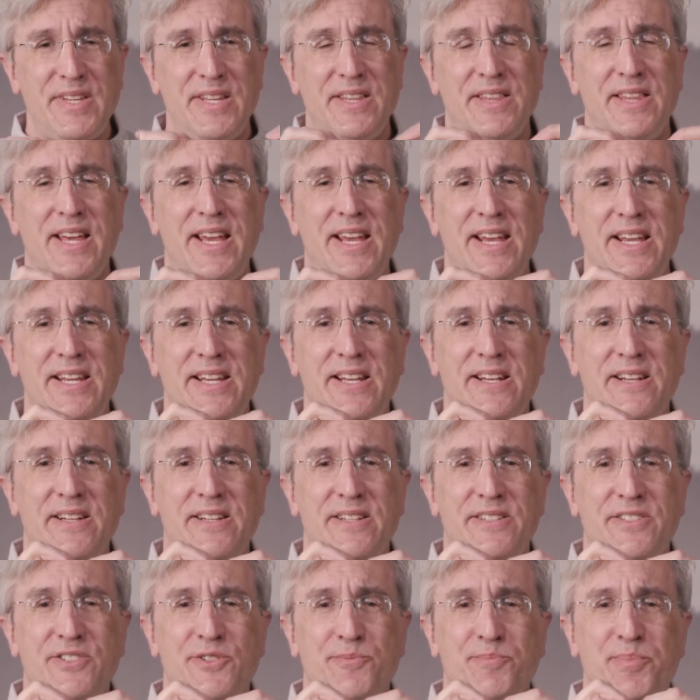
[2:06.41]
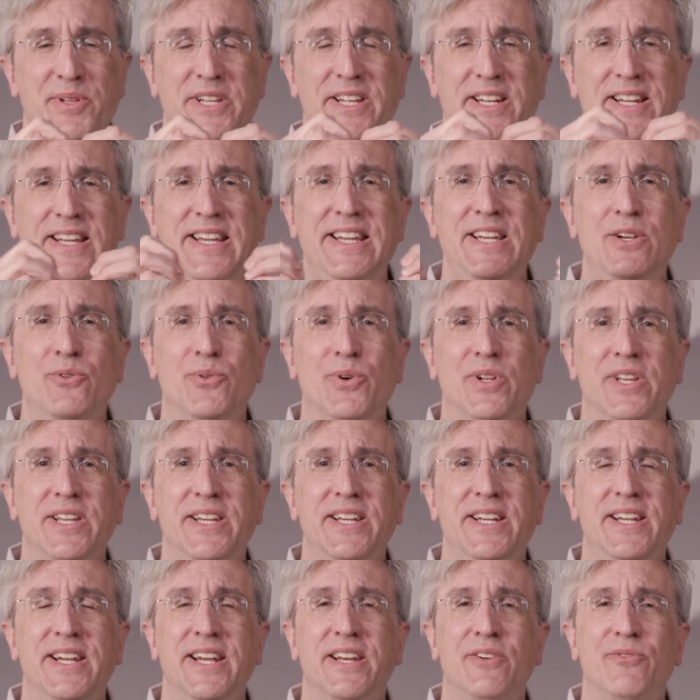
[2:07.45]
they split
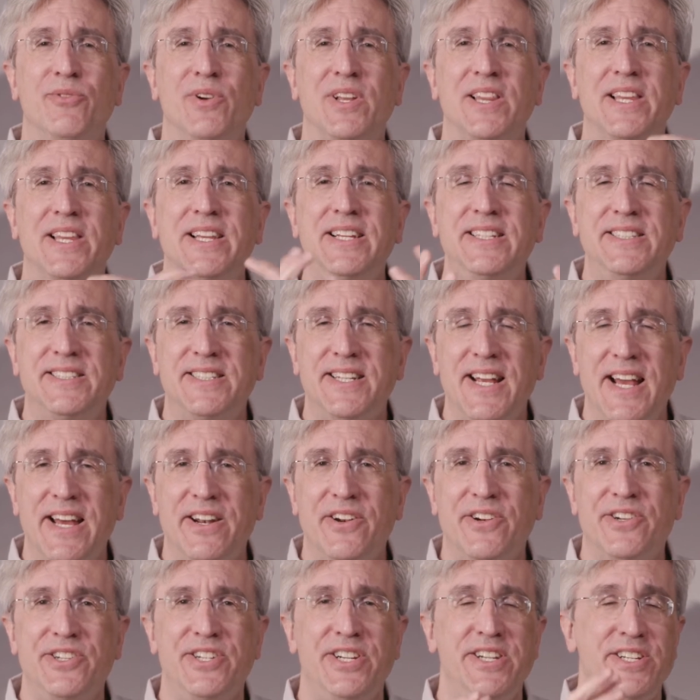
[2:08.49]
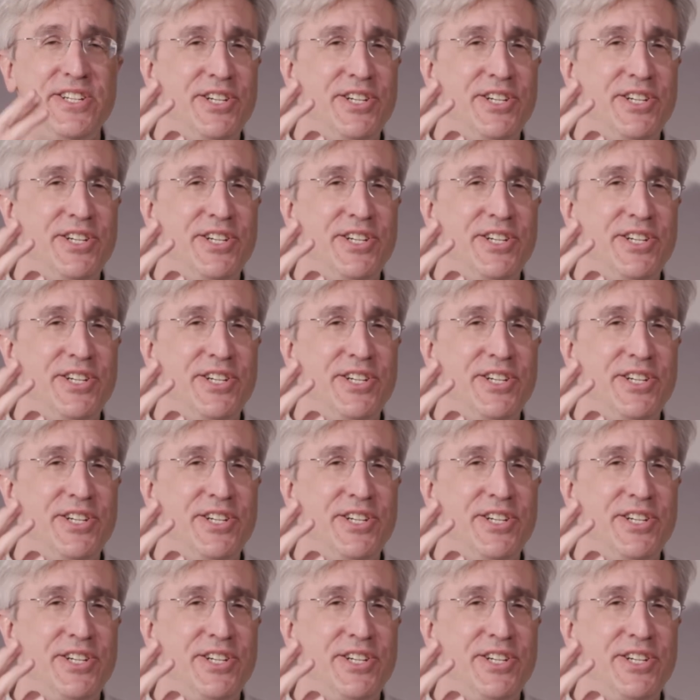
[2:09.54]
equally and released energy.